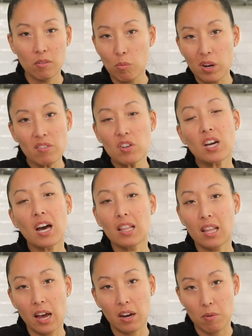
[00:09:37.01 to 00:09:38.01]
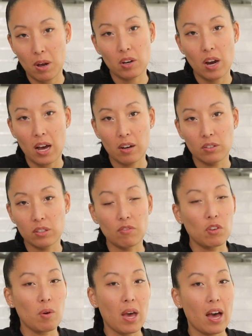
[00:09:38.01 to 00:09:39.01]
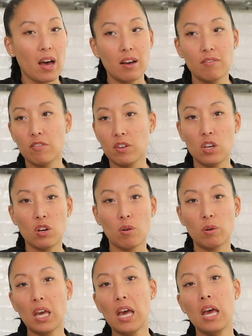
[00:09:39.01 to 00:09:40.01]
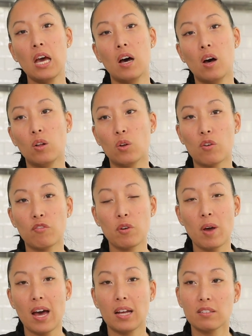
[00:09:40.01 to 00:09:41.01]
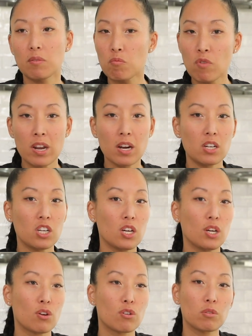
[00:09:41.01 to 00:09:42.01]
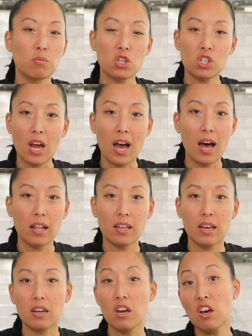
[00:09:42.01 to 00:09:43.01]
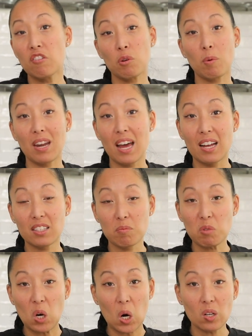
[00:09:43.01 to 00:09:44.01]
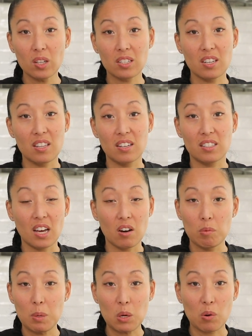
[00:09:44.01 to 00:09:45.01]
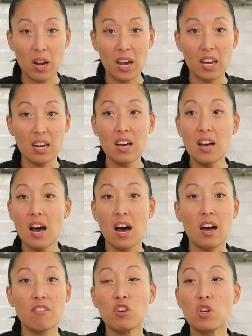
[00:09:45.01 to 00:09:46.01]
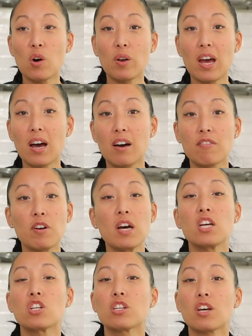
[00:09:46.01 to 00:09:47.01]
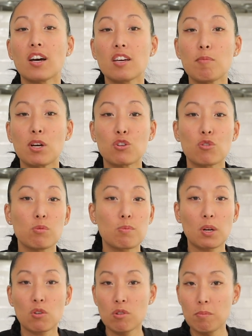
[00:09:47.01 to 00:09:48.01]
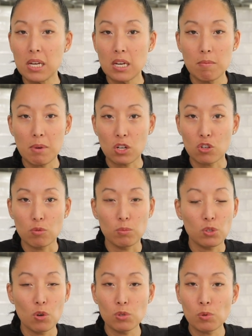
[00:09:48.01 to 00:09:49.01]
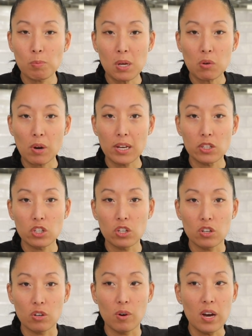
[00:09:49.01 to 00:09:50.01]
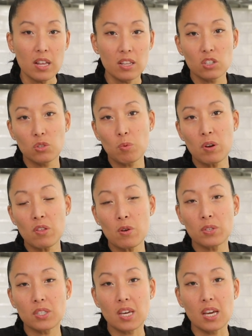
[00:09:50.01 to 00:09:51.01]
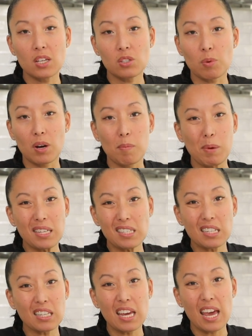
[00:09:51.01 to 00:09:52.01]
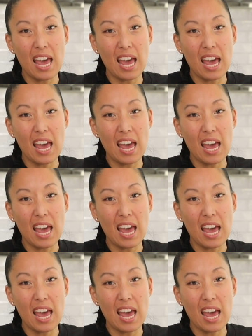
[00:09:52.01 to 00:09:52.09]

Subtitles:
whatever you got lying around your house. If you have, you know, kale, or if you had some red onion or some shallot, if you want to add some garlic to this, that would be great. If you don't have shiitake mushrooms, but cremini mushrooms, those would be great too. This is one of those things where basically